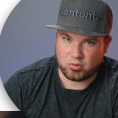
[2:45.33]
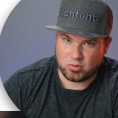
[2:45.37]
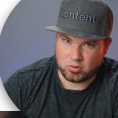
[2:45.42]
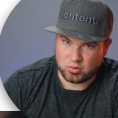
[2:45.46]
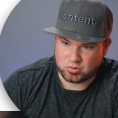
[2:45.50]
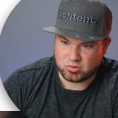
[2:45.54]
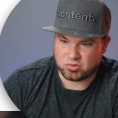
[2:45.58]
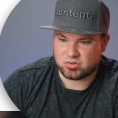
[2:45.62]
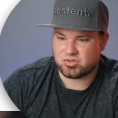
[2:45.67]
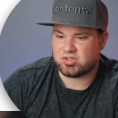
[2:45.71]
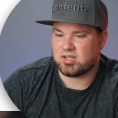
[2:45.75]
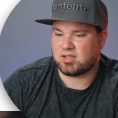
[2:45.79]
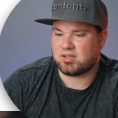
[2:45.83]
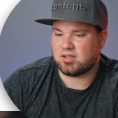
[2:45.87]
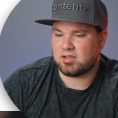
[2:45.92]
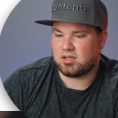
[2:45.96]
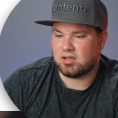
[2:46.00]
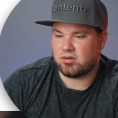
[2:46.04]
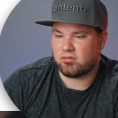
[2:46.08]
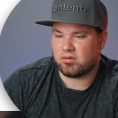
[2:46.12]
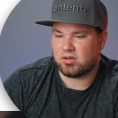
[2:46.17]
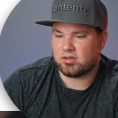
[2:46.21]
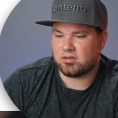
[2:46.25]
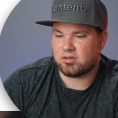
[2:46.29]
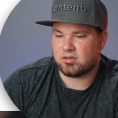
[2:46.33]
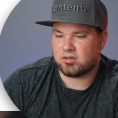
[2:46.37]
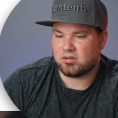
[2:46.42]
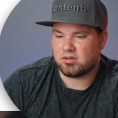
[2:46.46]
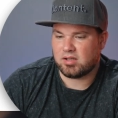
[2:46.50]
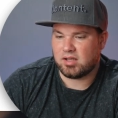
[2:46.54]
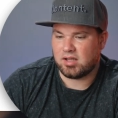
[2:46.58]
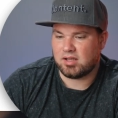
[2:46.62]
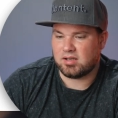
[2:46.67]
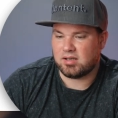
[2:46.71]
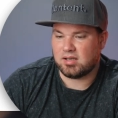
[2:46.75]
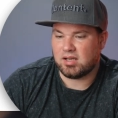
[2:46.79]
also statically rendered.
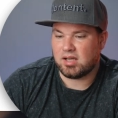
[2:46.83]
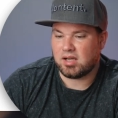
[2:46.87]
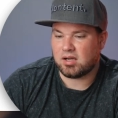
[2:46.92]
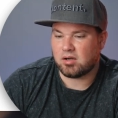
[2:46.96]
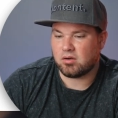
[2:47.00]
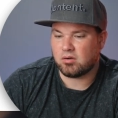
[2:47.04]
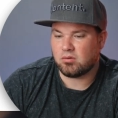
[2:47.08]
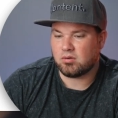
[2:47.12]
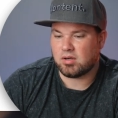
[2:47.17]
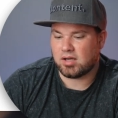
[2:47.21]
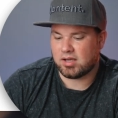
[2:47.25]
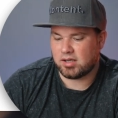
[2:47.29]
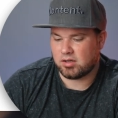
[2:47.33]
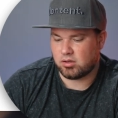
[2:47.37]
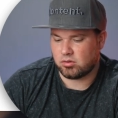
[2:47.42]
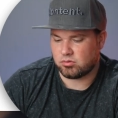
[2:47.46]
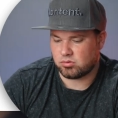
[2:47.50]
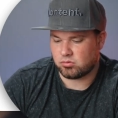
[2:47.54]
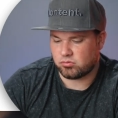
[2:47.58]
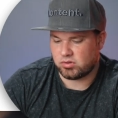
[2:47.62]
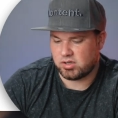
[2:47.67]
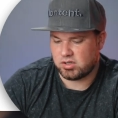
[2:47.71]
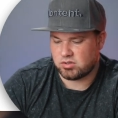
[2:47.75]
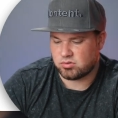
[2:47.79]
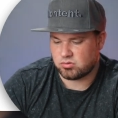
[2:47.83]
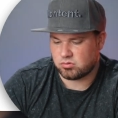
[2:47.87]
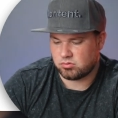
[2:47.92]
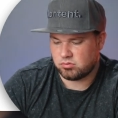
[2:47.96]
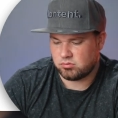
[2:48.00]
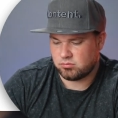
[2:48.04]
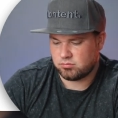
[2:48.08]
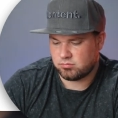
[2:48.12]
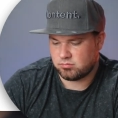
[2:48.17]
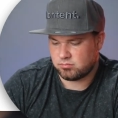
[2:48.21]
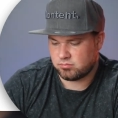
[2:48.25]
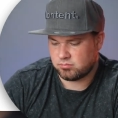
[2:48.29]
And now I go to
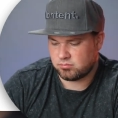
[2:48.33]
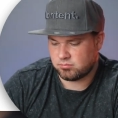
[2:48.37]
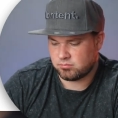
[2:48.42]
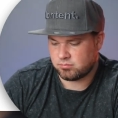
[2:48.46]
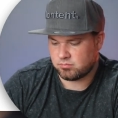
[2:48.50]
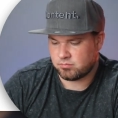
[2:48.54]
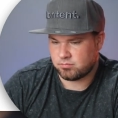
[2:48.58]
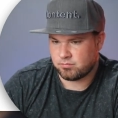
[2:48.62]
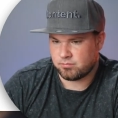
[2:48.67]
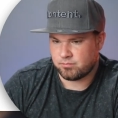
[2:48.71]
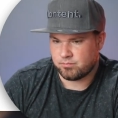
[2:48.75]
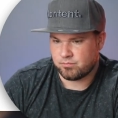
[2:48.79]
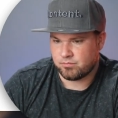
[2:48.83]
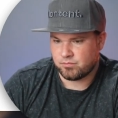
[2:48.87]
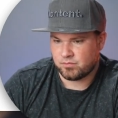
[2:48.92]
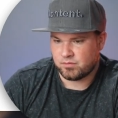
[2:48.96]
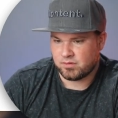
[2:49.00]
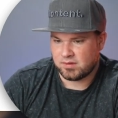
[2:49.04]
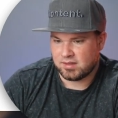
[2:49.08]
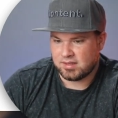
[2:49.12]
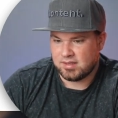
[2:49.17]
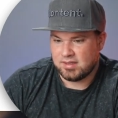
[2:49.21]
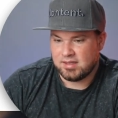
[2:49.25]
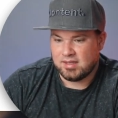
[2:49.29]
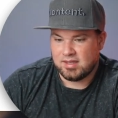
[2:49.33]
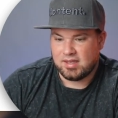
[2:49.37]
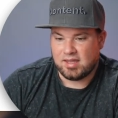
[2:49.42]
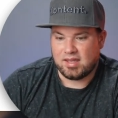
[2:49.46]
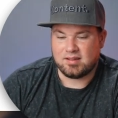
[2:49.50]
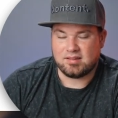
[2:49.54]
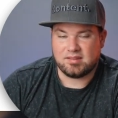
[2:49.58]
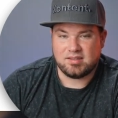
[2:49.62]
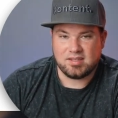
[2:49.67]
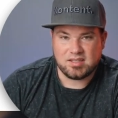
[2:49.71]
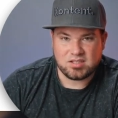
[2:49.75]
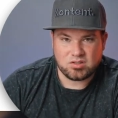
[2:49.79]
Rachel
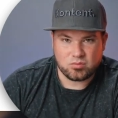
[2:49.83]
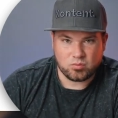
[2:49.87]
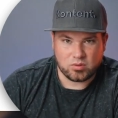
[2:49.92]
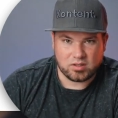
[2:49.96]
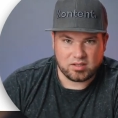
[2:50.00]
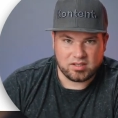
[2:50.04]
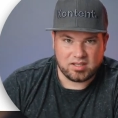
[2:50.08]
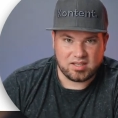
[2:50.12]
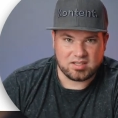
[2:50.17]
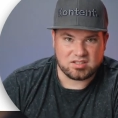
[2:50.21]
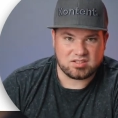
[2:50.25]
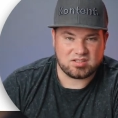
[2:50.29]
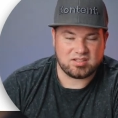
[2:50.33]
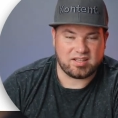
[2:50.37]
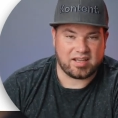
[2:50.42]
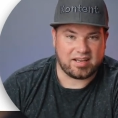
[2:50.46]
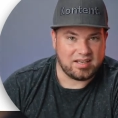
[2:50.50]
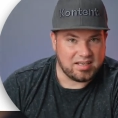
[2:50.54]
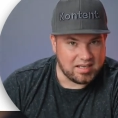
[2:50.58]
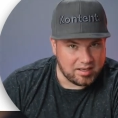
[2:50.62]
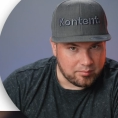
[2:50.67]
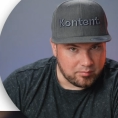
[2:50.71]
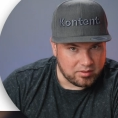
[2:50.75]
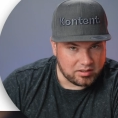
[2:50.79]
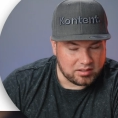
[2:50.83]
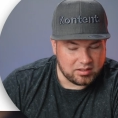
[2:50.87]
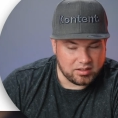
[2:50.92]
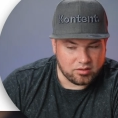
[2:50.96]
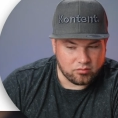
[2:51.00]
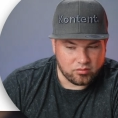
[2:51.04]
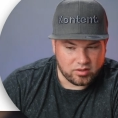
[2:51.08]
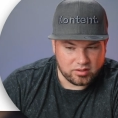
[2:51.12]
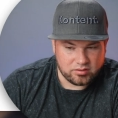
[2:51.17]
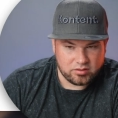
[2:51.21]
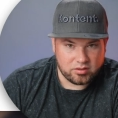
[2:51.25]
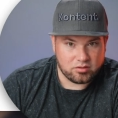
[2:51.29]
and this one is dynamically
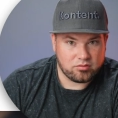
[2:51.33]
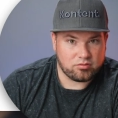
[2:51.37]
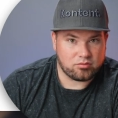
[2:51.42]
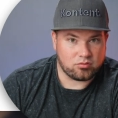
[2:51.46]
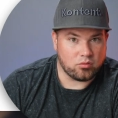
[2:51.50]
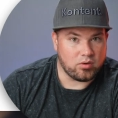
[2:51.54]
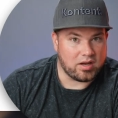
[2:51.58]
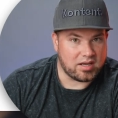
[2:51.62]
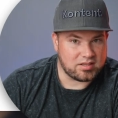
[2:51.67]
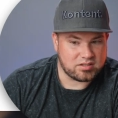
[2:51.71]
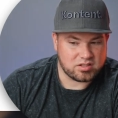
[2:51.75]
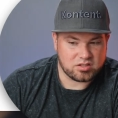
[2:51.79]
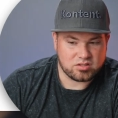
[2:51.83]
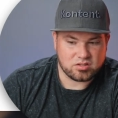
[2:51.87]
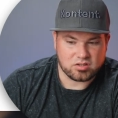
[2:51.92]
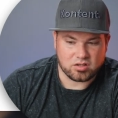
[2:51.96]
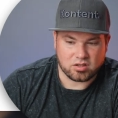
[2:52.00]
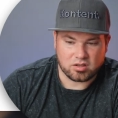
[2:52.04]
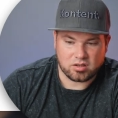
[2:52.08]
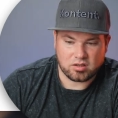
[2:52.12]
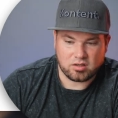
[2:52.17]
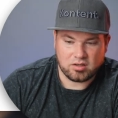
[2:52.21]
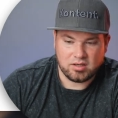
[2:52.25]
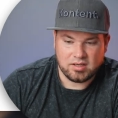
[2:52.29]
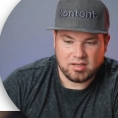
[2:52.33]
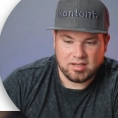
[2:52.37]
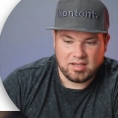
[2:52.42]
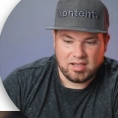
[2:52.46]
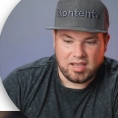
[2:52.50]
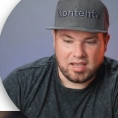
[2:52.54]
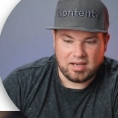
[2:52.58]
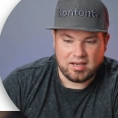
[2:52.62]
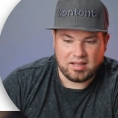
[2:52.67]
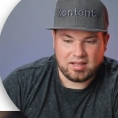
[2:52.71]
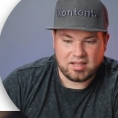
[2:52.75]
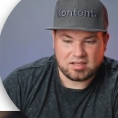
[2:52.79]
rendered through SSR
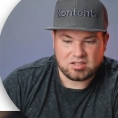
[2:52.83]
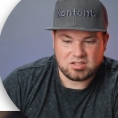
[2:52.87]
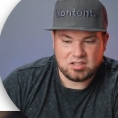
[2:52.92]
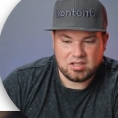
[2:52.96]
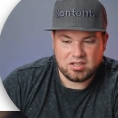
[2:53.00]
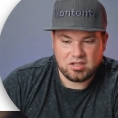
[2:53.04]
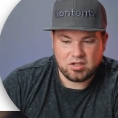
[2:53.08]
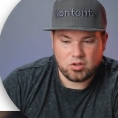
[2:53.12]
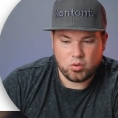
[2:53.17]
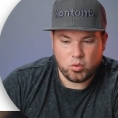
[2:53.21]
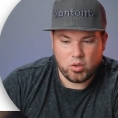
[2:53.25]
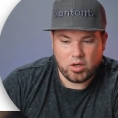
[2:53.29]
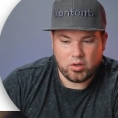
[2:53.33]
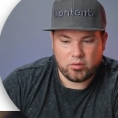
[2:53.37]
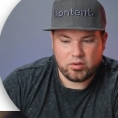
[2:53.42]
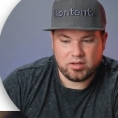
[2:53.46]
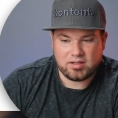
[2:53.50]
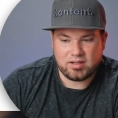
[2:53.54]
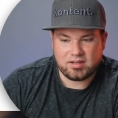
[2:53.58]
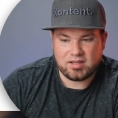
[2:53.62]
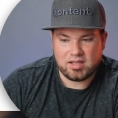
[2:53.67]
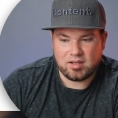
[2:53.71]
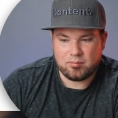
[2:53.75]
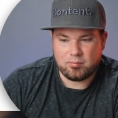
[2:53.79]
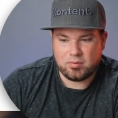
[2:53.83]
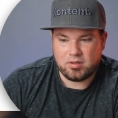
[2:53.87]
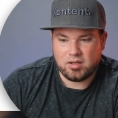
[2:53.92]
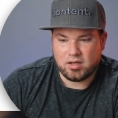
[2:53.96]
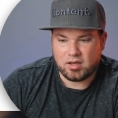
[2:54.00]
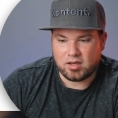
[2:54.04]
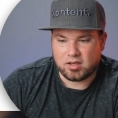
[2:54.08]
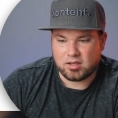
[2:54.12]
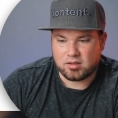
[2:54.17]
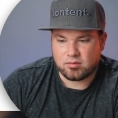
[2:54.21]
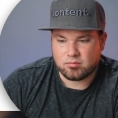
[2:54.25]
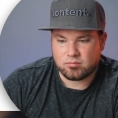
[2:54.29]
and it actually queried that
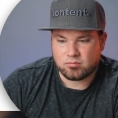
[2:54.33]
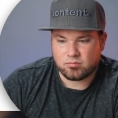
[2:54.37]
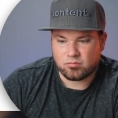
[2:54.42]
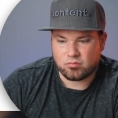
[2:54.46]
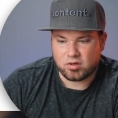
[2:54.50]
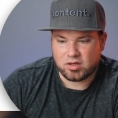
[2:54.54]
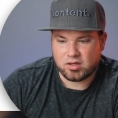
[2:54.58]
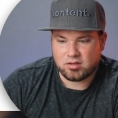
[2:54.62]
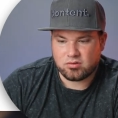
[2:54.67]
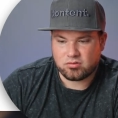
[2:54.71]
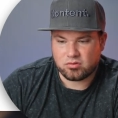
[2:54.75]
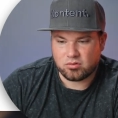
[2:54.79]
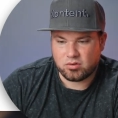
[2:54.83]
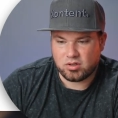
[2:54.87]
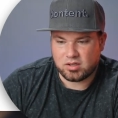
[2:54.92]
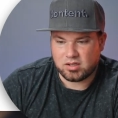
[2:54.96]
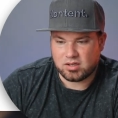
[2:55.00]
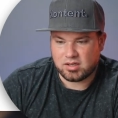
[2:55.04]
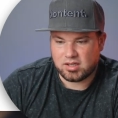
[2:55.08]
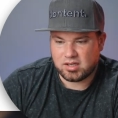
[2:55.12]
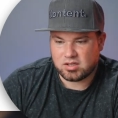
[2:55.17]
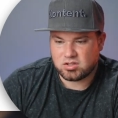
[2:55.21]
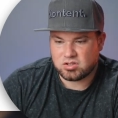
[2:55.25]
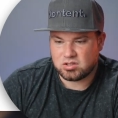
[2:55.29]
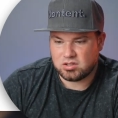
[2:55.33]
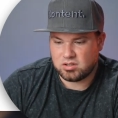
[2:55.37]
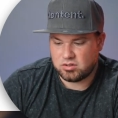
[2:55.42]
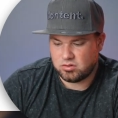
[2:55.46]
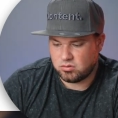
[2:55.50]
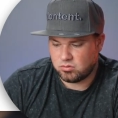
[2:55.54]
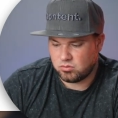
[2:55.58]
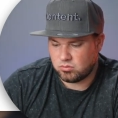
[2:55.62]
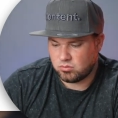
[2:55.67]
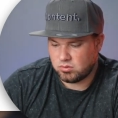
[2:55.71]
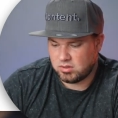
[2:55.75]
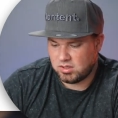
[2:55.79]
API, right? So you can actually
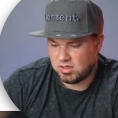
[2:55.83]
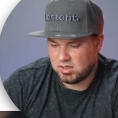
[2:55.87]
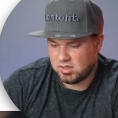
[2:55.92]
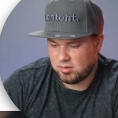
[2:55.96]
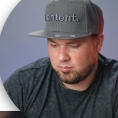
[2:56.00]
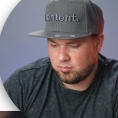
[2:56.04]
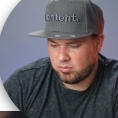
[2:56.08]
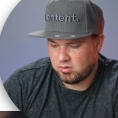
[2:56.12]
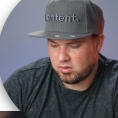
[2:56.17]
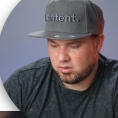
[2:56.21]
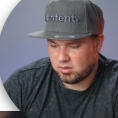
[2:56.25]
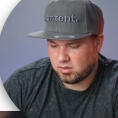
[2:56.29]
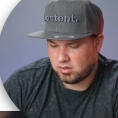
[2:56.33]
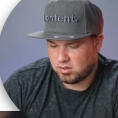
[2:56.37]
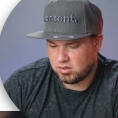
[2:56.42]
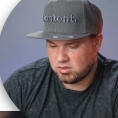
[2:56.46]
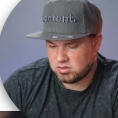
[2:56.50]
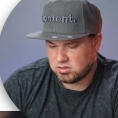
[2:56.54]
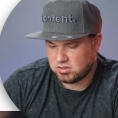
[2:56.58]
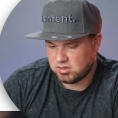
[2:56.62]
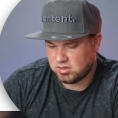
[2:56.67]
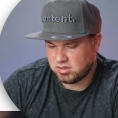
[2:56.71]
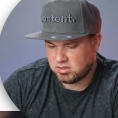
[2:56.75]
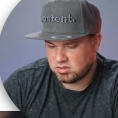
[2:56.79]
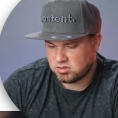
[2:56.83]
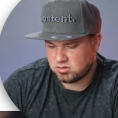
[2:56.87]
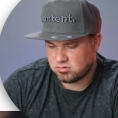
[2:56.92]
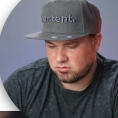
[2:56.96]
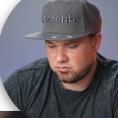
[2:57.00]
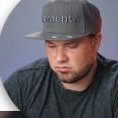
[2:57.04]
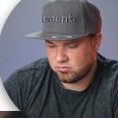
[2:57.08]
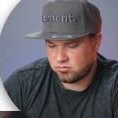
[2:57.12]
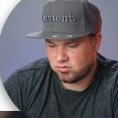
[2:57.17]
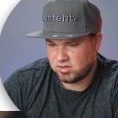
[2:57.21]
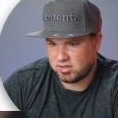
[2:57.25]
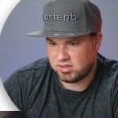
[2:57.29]
do API slash
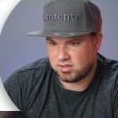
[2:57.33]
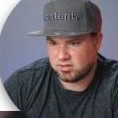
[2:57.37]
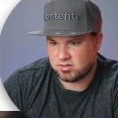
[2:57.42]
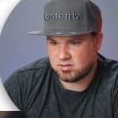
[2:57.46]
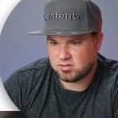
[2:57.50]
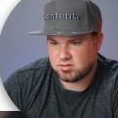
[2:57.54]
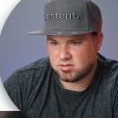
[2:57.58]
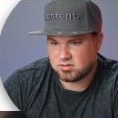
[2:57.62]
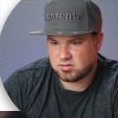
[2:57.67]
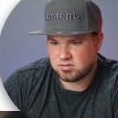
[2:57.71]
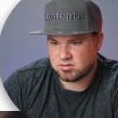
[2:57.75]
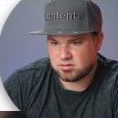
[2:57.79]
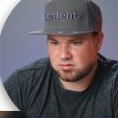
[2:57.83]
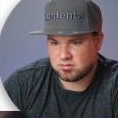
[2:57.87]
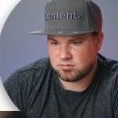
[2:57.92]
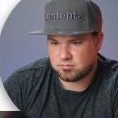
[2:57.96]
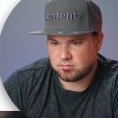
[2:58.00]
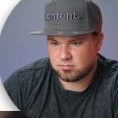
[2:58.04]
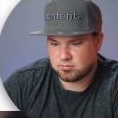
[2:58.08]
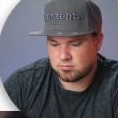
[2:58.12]
friends